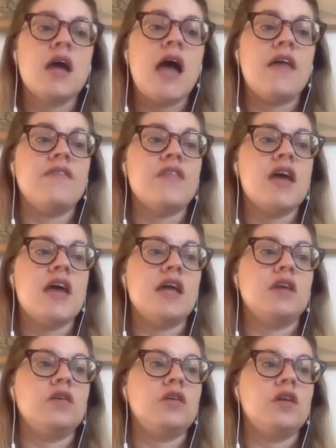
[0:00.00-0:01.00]
And
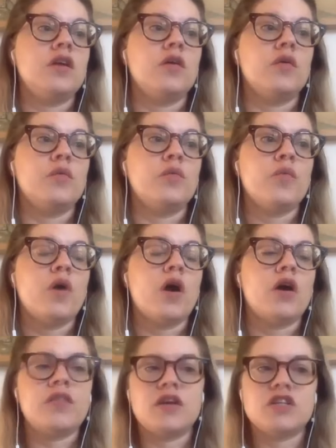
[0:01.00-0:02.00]
then, you know,
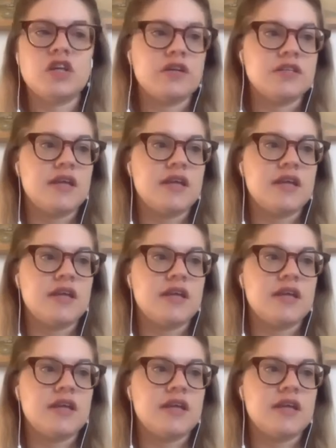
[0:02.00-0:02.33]
are they sharing